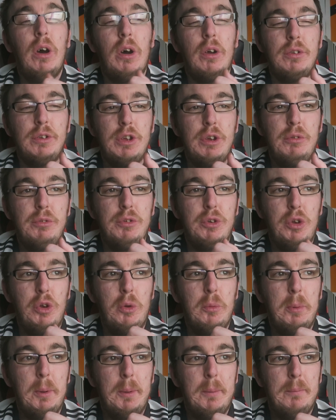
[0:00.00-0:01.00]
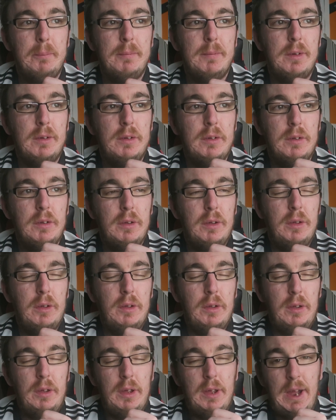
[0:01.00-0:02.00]
On YouTube,
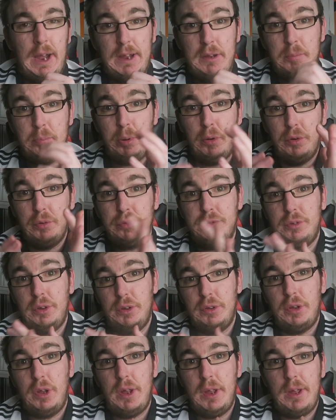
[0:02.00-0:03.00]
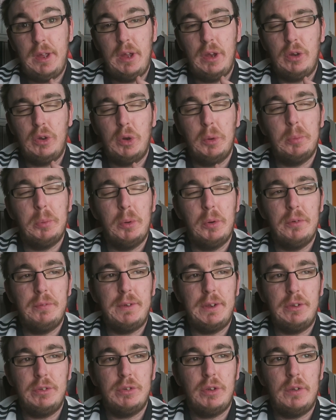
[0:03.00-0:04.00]
I have posted a couple of
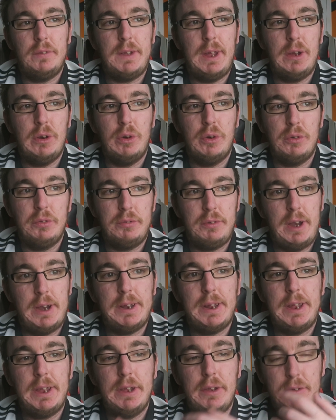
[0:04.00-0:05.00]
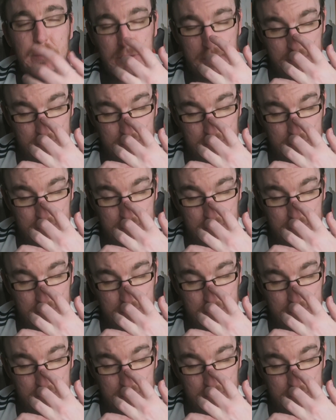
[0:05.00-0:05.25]
things on there already